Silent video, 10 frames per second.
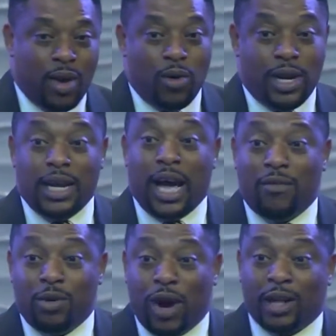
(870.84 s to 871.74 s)
we didn't
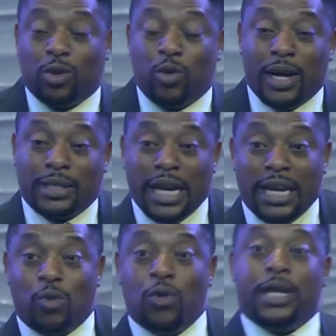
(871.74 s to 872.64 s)
have it. We had to go and start
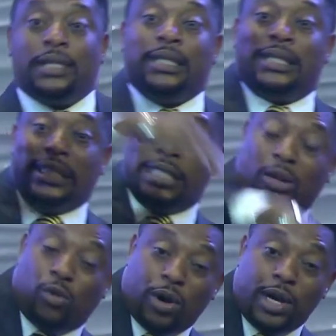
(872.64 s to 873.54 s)
liquidating things
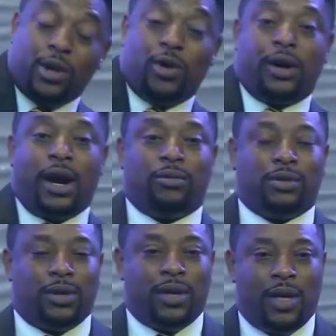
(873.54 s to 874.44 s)
that were already on ground.
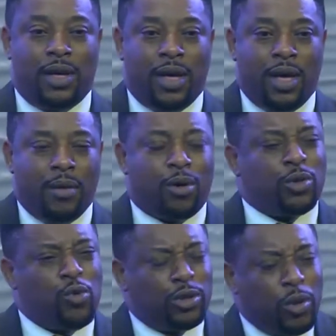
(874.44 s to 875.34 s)

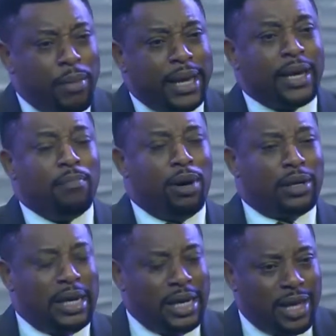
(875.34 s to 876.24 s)
Because we want to make it
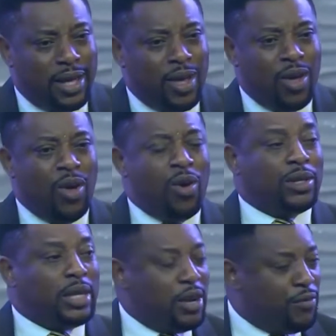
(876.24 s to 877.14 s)
monthly
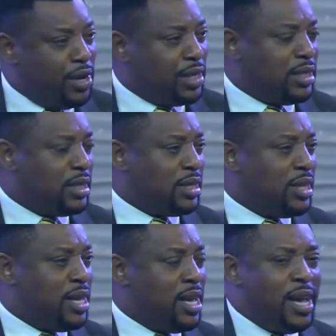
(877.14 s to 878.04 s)
until it finishes.
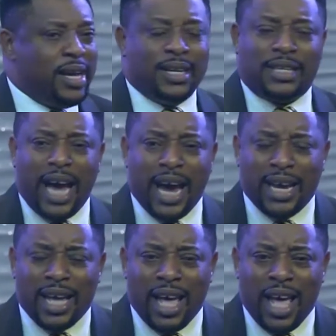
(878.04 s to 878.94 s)
Decide.
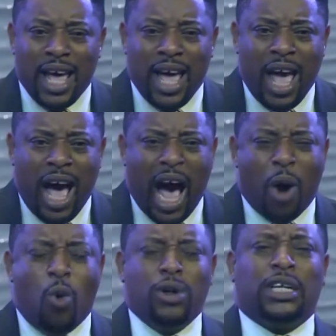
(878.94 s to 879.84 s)
I
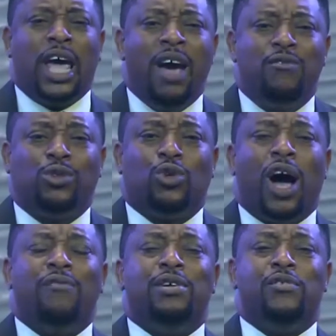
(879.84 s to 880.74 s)
want heaven to
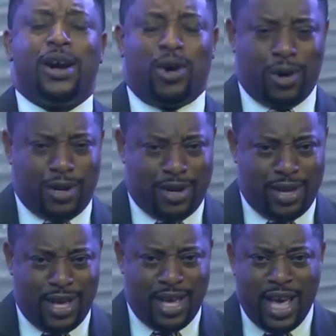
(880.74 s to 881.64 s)
have a record
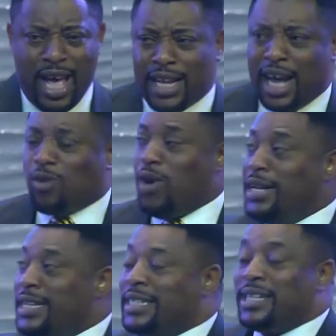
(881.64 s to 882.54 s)
that
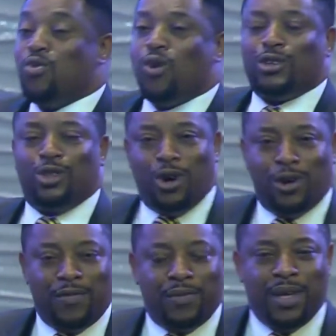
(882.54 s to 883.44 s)
when this thing was done,
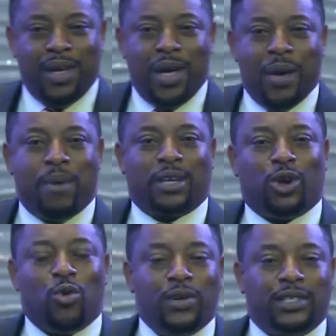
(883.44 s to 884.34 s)

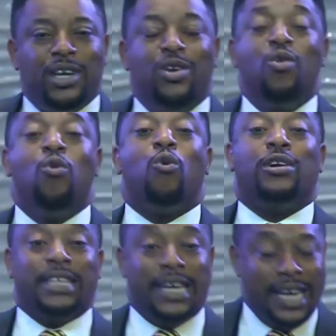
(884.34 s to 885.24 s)
Pastor Wilson
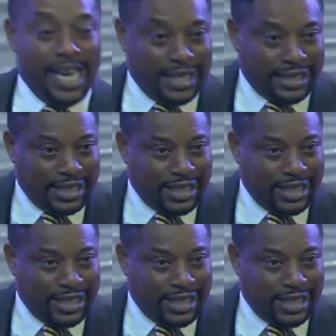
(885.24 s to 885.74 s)
was in it.